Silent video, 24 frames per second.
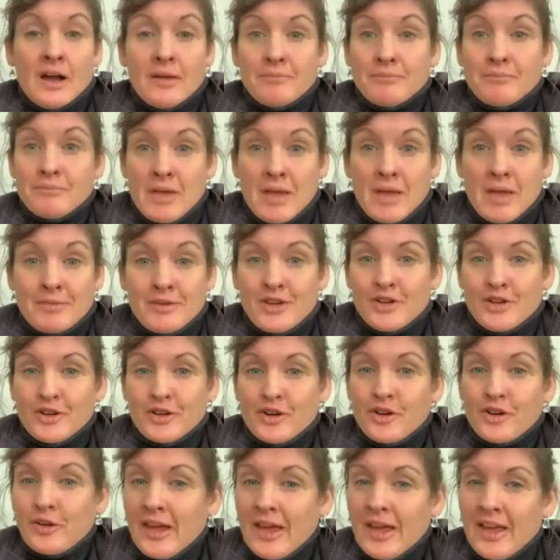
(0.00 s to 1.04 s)
maybe you're
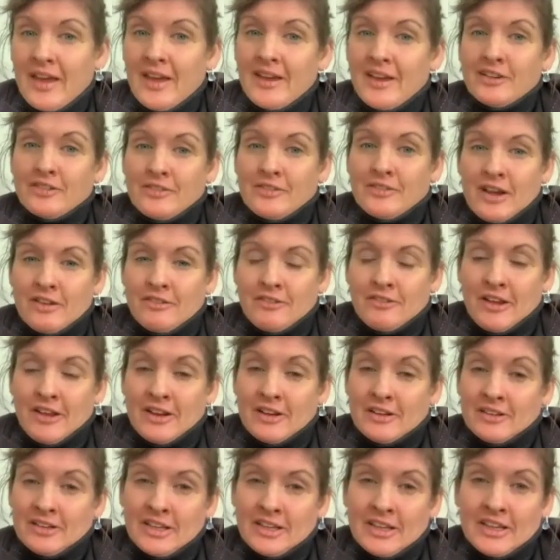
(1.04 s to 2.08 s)
okay to renovate a
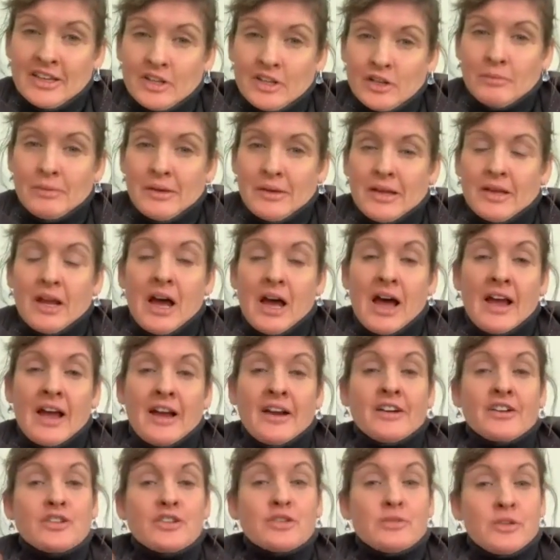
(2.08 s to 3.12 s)
little bit
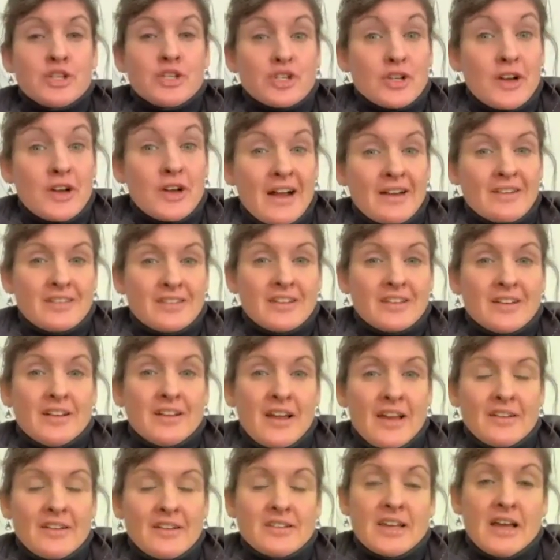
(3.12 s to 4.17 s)
higher to attract the
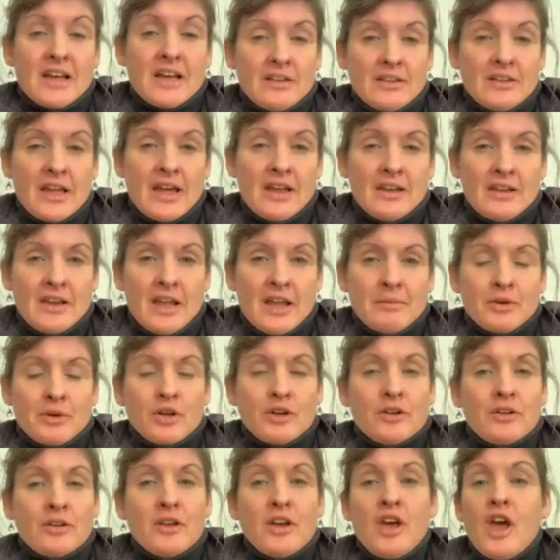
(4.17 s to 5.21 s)
clientele in that
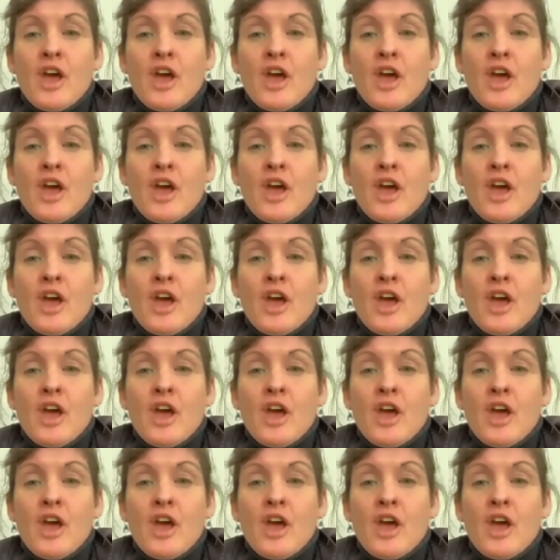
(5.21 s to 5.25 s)
neighborhood.